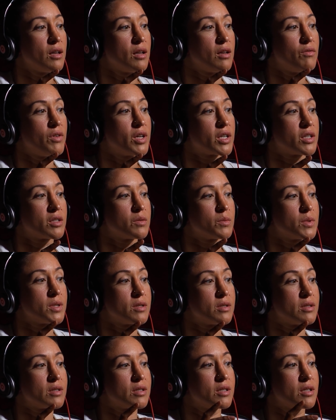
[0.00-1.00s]
Invicta
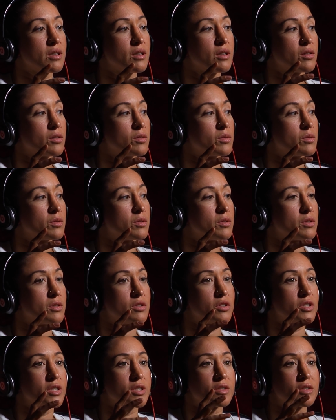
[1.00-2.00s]
was, you know,
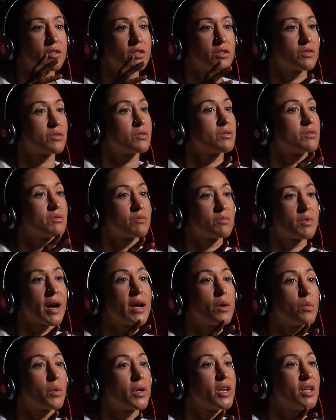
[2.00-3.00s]
just
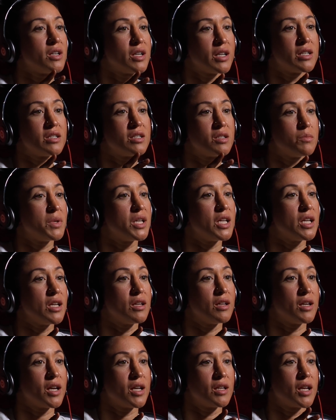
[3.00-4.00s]
right where it needed to
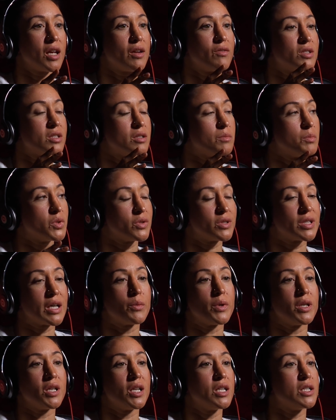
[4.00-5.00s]
be, and gave us the boost that
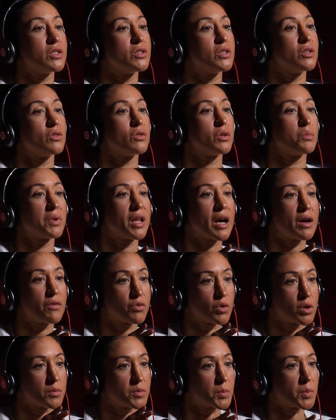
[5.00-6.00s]
we needed to, the
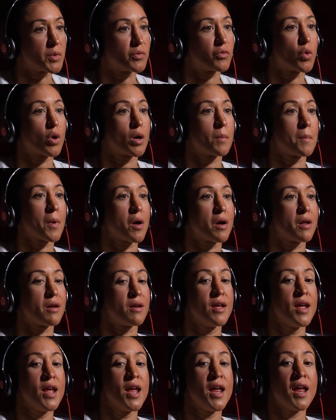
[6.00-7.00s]
platform to perform on.
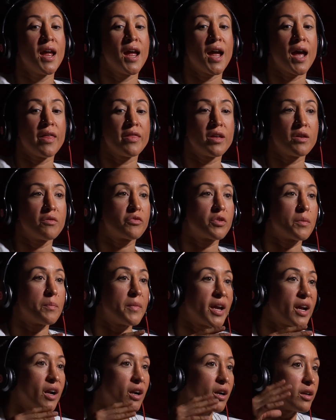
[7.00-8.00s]
And then from
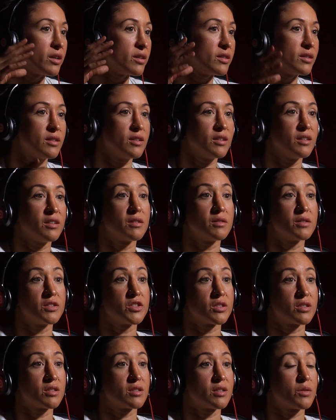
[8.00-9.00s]
there, you know, it
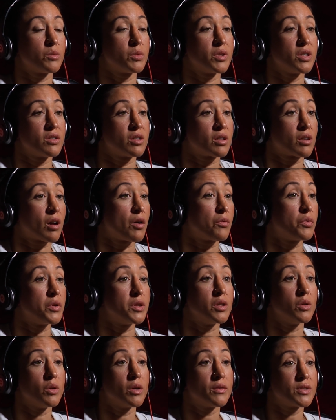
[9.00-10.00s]
really took off
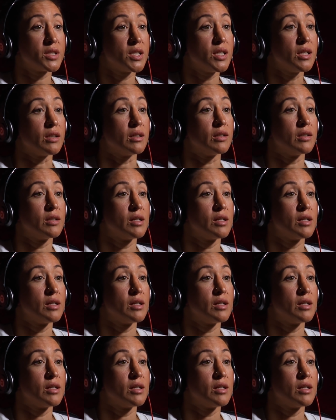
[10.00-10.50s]
with the UFC.